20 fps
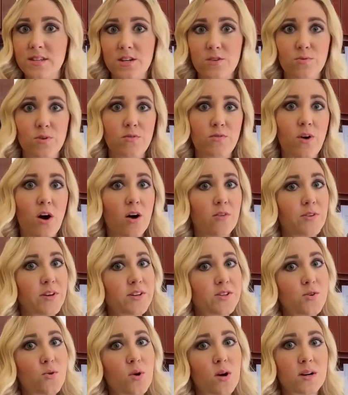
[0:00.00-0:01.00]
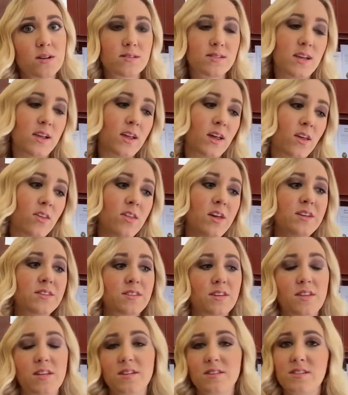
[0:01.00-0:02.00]
a revolving door selling this
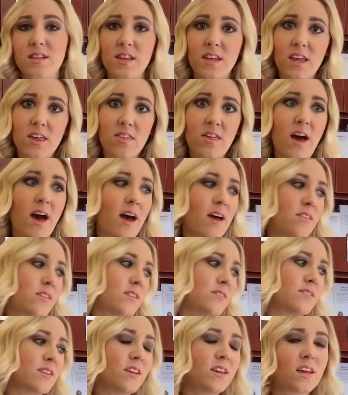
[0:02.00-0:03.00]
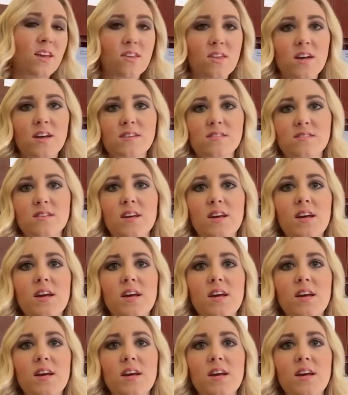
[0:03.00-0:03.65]
and then selling that and then selling this.